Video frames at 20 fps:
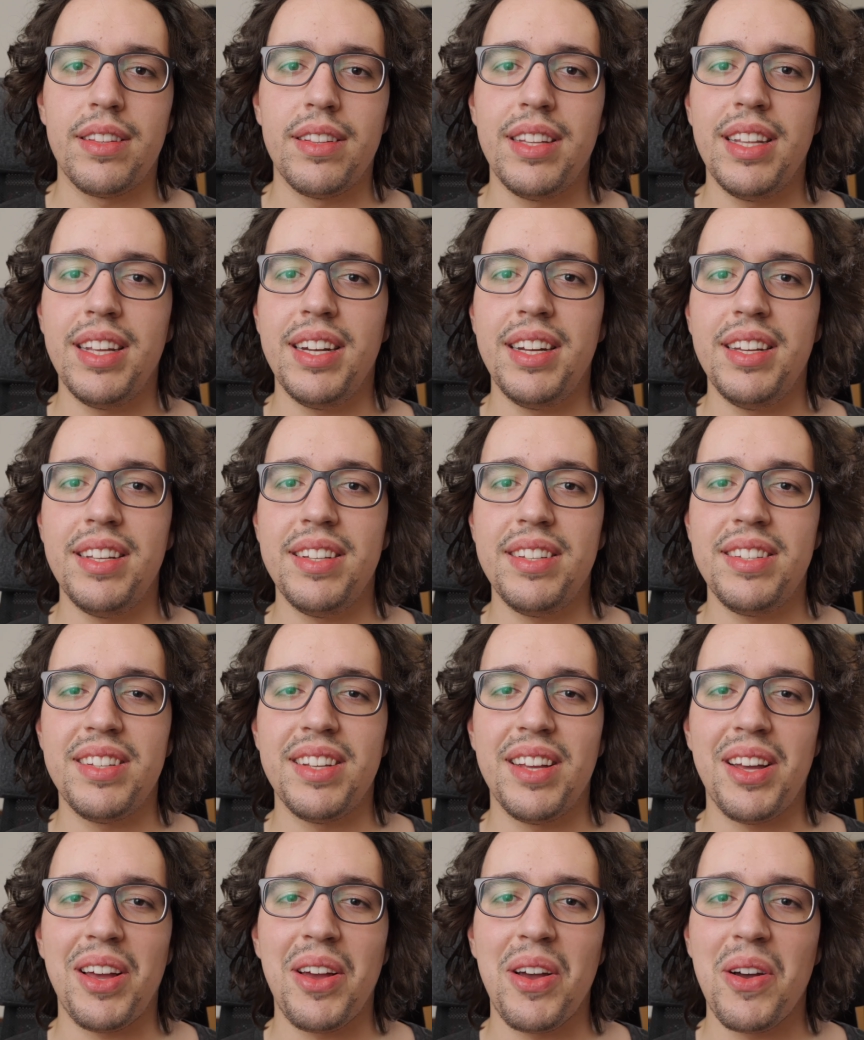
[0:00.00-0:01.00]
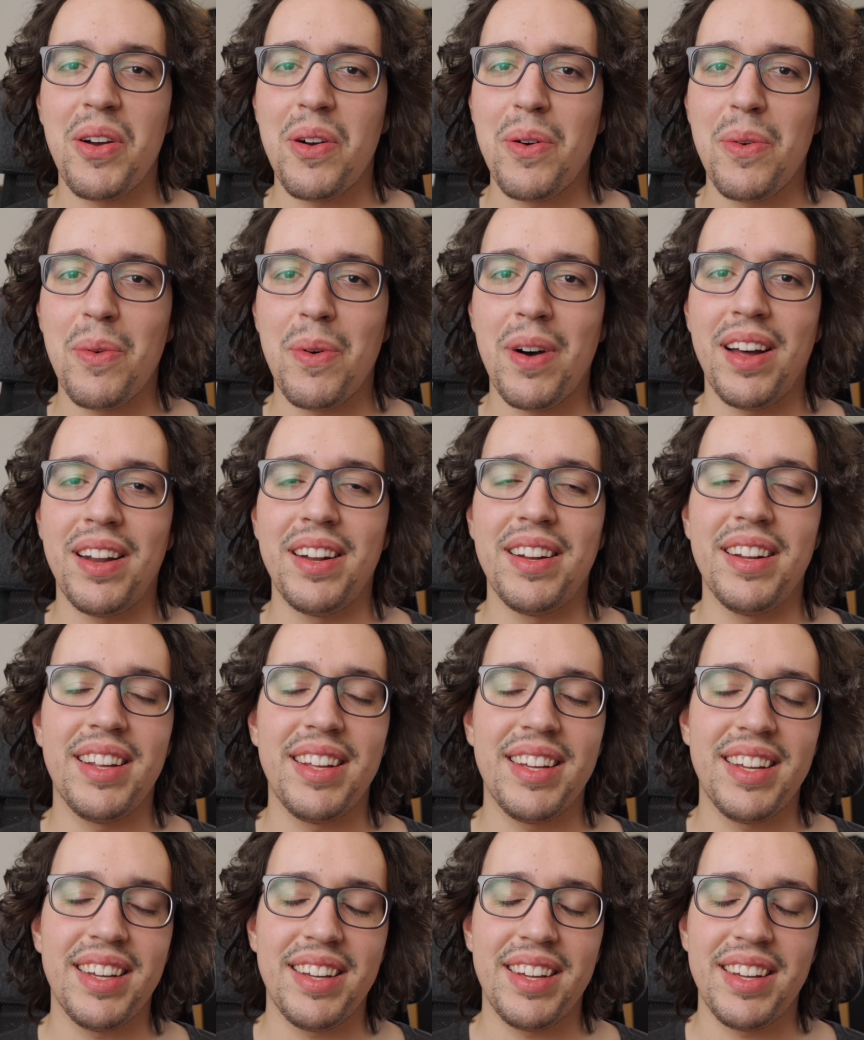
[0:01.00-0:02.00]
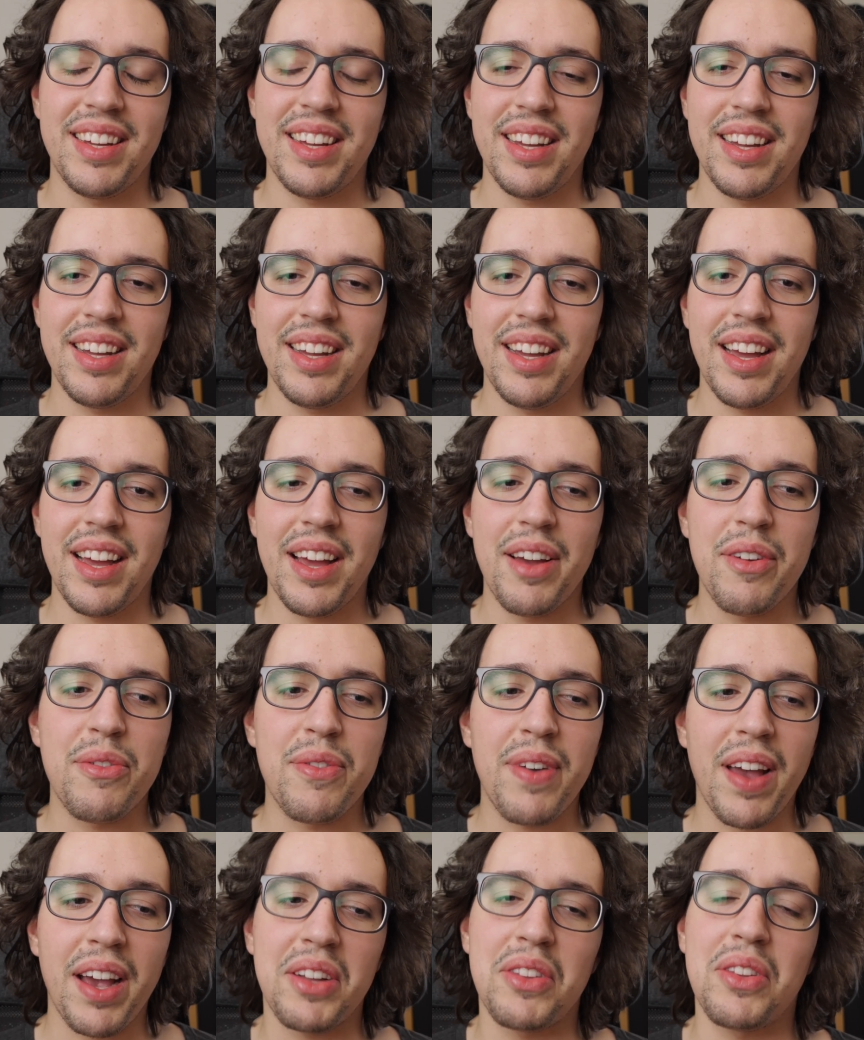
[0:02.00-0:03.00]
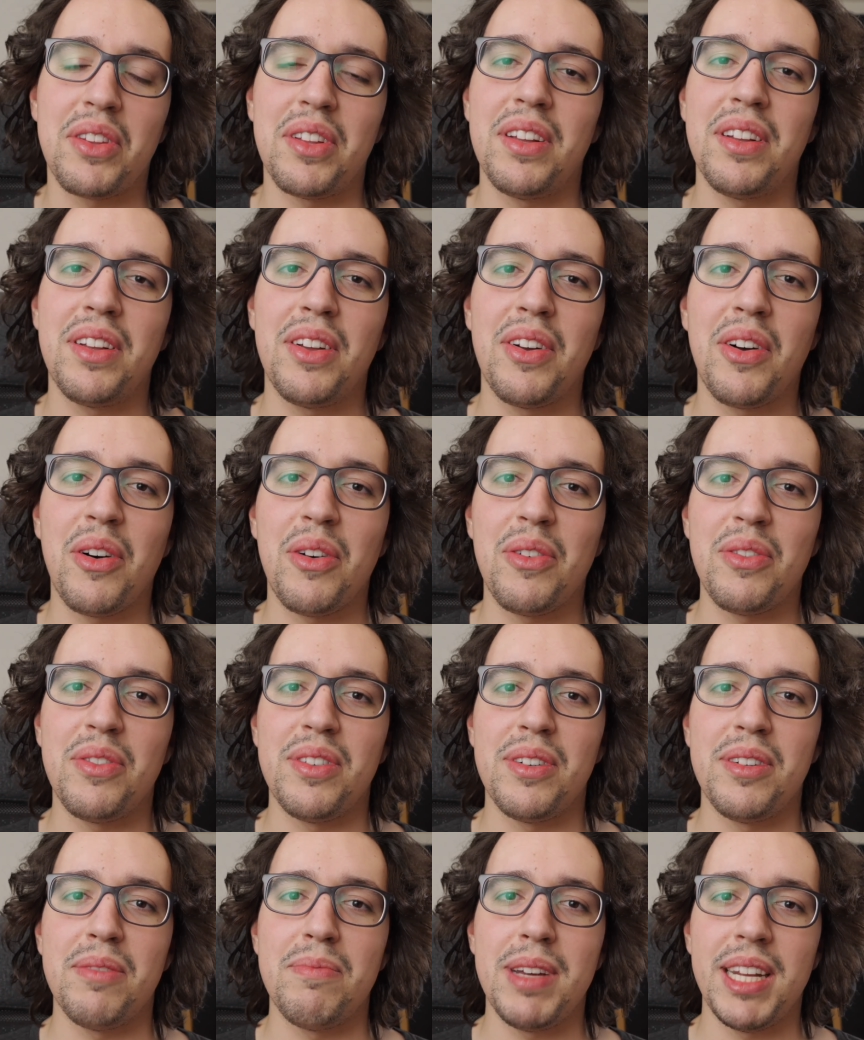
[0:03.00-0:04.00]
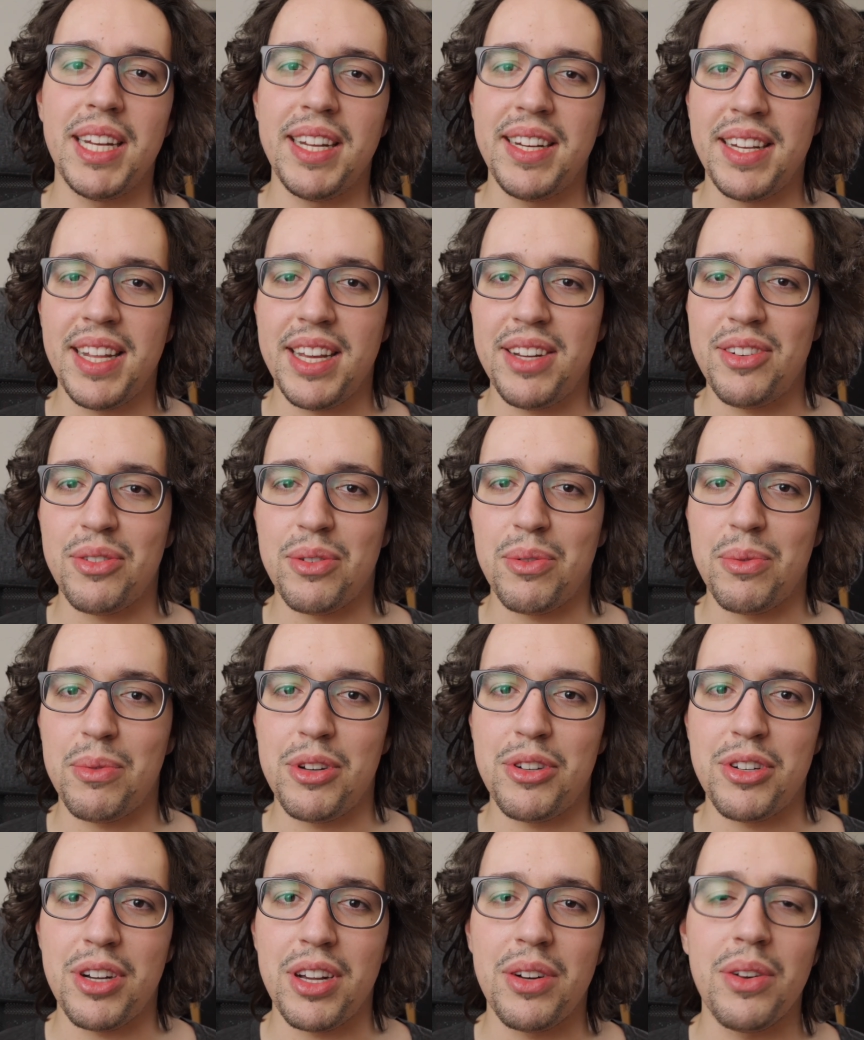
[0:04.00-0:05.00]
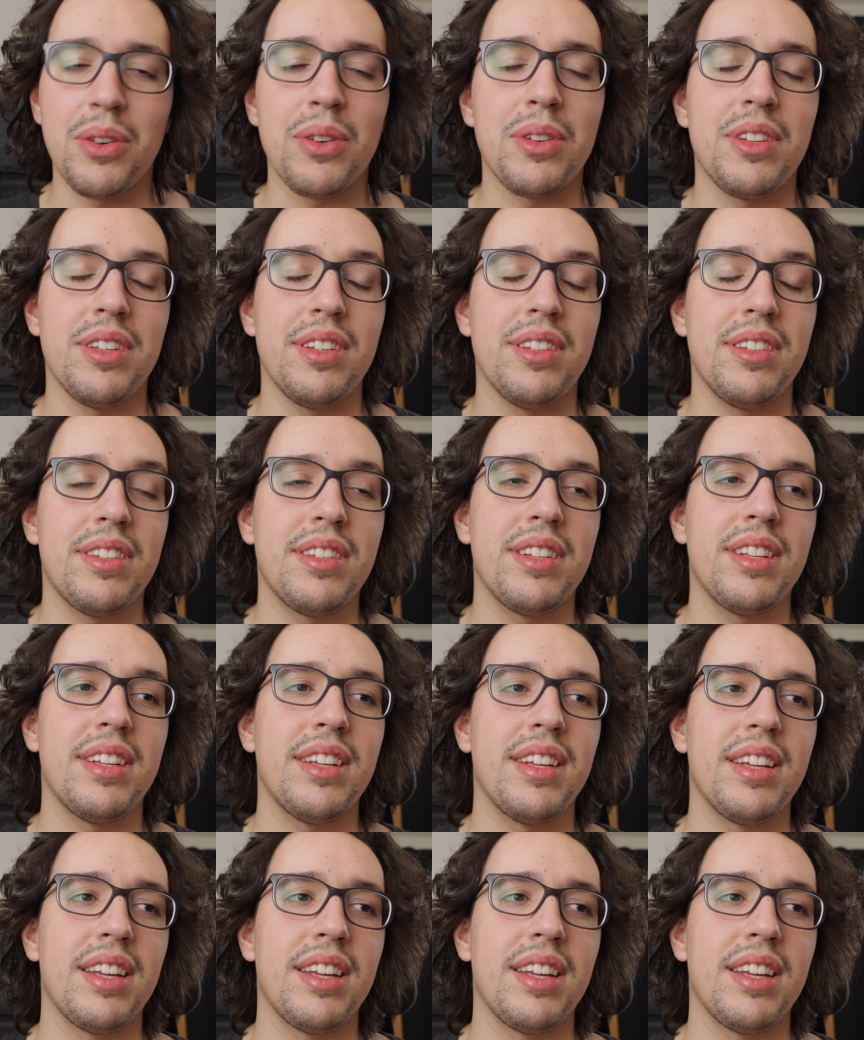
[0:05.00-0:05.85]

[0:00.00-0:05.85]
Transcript: there is one effect of meditation which I noticed,